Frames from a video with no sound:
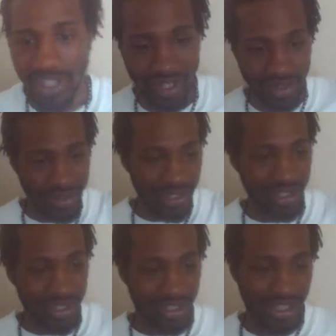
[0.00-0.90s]
It ain't
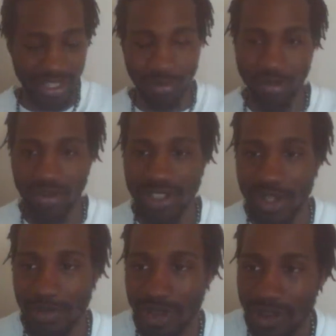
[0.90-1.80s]
limp or
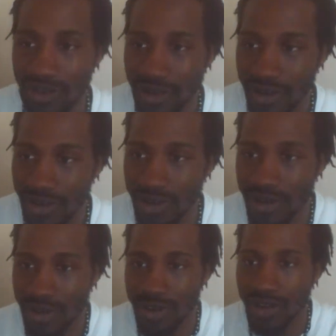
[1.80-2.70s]
something.
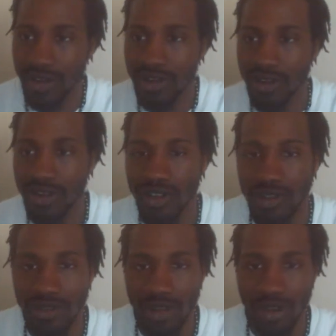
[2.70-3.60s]

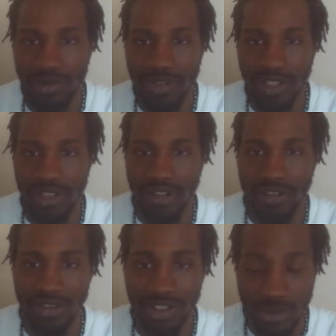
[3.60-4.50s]
You feel what I'm
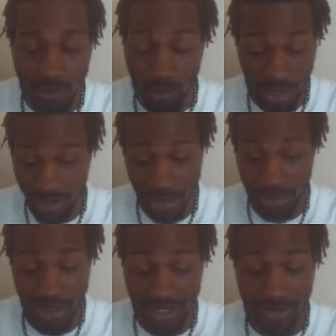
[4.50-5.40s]
saying? It's one of
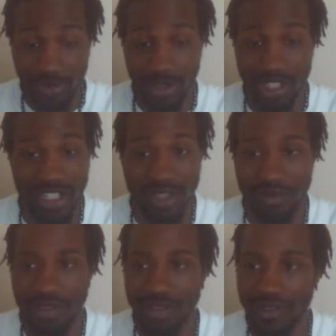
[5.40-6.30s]
the best of your
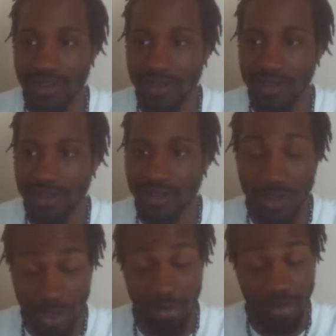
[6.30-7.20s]
sheep.
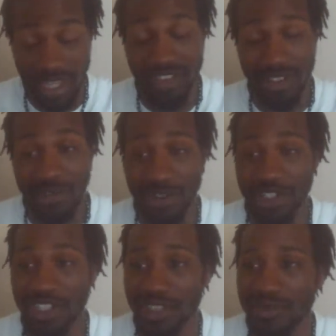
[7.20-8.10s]
The best of
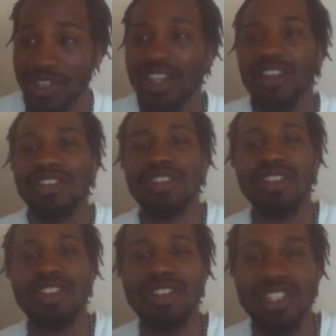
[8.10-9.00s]
your sheep.
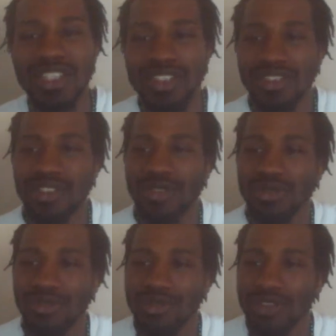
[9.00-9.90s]

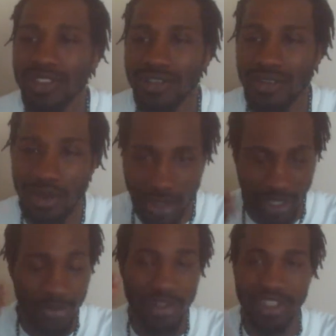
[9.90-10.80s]
So
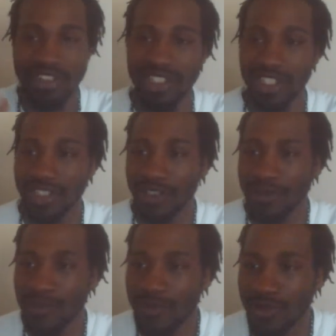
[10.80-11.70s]
okay, we understand
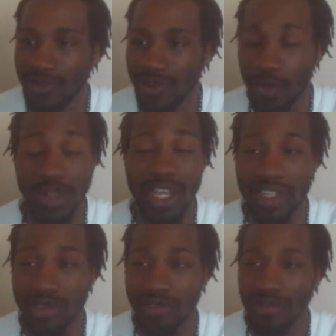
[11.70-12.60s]
that. Well,
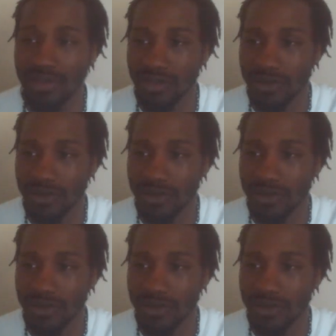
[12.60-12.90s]
I do.